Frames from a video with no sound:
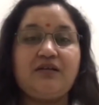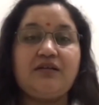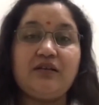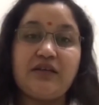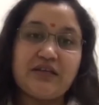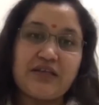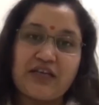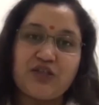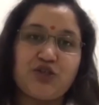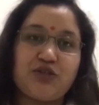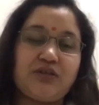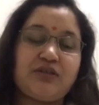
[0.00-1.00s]
early
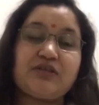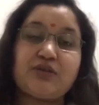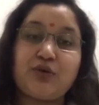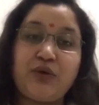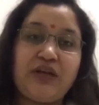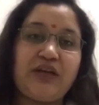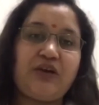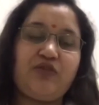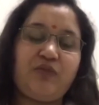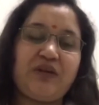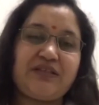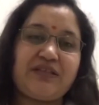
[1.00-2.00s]
detection, screening
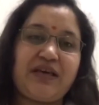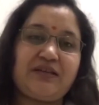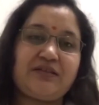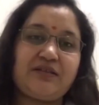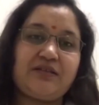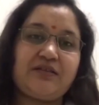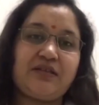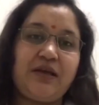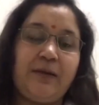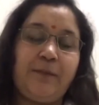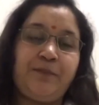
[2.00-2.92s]
of breast cancers.